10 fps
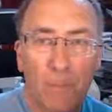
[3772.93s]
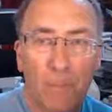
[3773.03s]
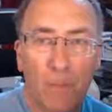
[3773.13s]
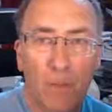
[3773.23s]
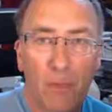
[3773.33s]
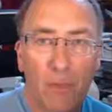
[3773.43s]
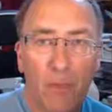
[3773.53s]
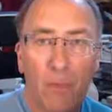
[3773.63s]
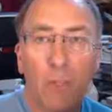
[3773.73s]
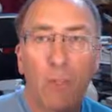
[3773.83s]

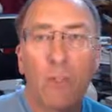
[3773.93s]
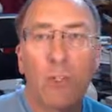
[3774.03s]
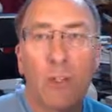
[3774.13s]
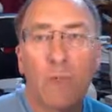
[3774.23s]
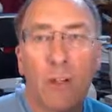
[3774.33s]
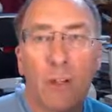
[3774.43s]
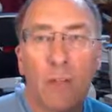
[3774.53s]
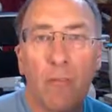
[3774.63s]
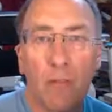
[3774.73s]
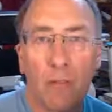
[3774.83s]
their mission for
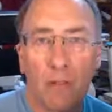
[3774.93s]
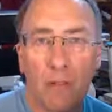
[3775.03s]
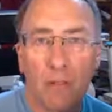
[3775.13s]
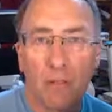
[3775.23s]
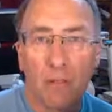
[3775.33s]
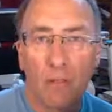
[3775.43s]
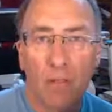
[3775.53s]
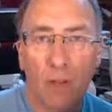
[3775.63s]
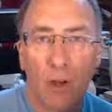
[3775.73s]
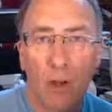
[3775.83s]
living is
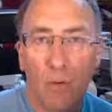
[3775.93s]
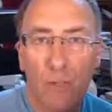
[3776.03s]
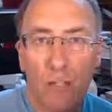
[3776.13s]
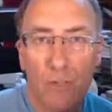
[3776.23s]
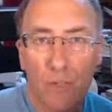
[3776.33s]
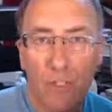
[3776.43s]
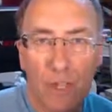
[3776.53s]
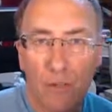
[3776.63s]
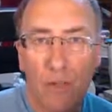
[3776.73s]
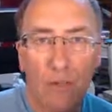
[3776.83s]
only to
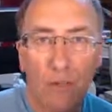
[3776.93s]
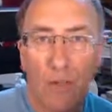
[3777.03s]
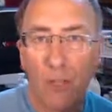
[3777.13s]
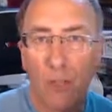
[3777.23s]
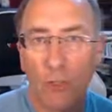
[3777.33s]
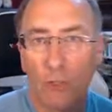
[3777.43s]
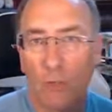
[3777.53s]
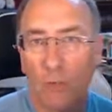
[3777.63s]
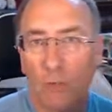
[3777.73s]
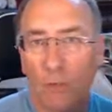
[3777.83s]
receive information.
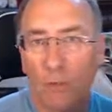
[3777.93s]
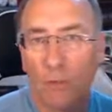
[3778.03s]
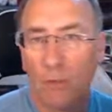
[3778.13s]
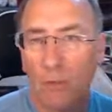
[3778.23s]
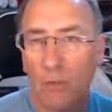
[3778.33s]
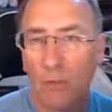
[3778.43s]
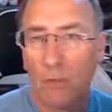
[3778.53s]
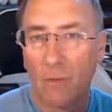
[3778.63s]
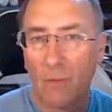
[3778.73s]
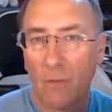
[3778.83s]

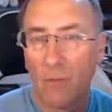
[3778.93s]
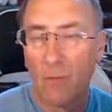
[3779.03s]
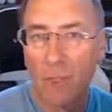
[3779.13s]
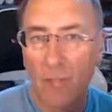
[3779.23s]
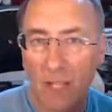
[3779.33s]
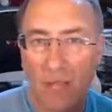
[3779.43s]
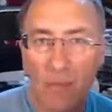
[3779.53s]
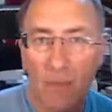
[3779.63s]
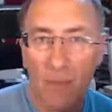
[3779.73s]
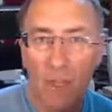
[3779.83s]
They receive
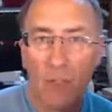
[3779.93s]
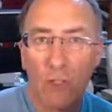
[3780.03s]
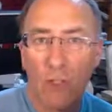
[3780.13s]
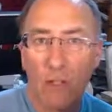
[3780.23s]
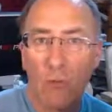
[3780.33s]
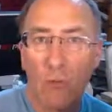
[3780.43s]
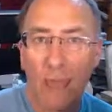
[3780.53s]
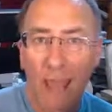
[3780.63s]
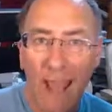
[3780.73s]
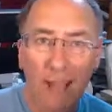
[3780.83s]
information, therefore they
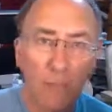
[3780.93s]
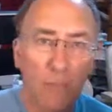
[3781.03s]
act on that